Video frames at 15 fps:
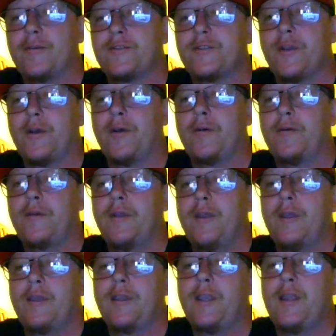So
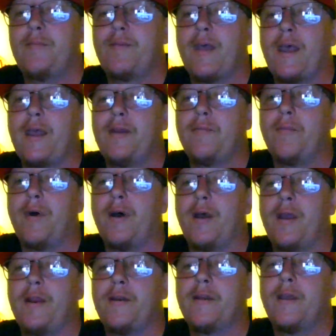keep that in
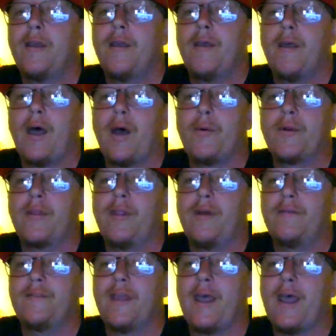mind. I would
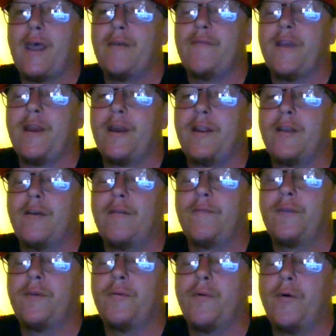love to have any of
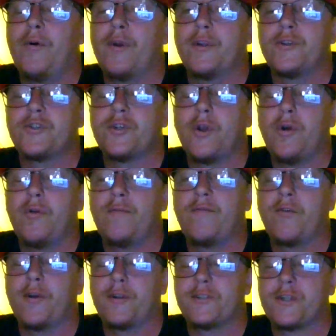you on a show
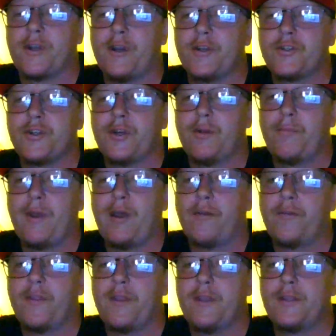for discussion
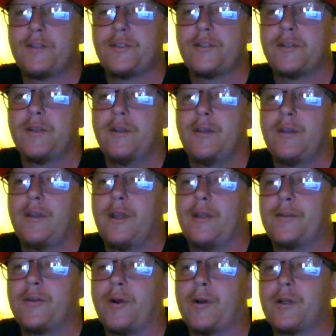about this
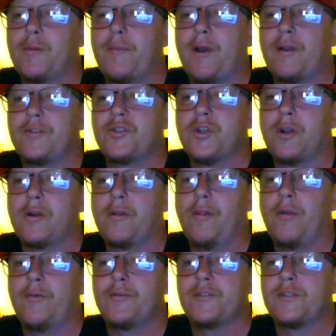and talk about
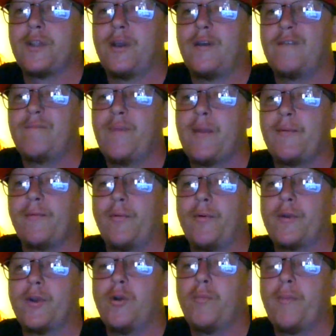Juggalo stuff. Maybe we'll
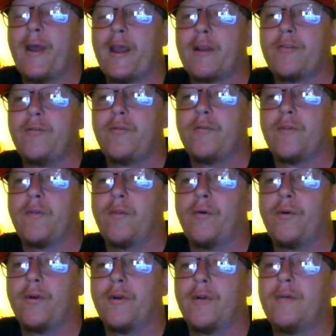go back through the
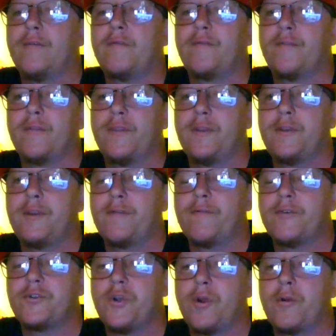lore of the
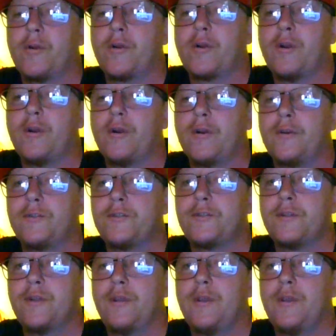different Joker cards.
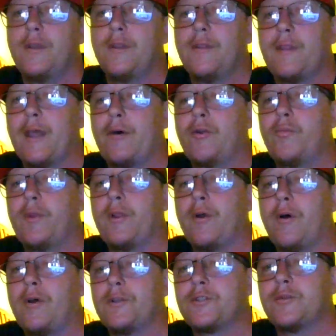That would be
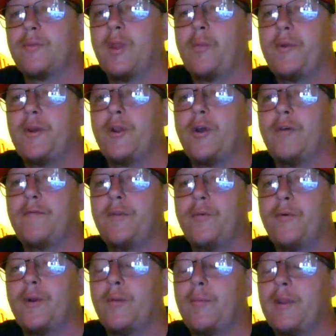awesome. Let me know if you
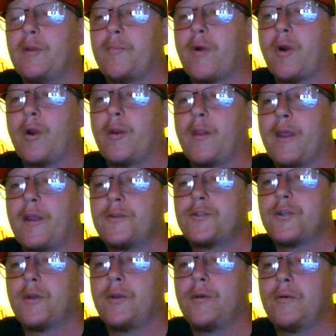want to be a part of that
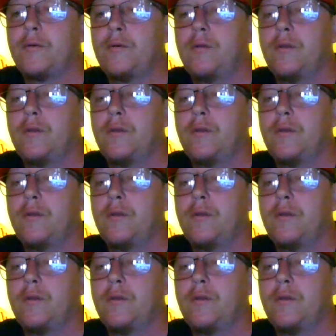show.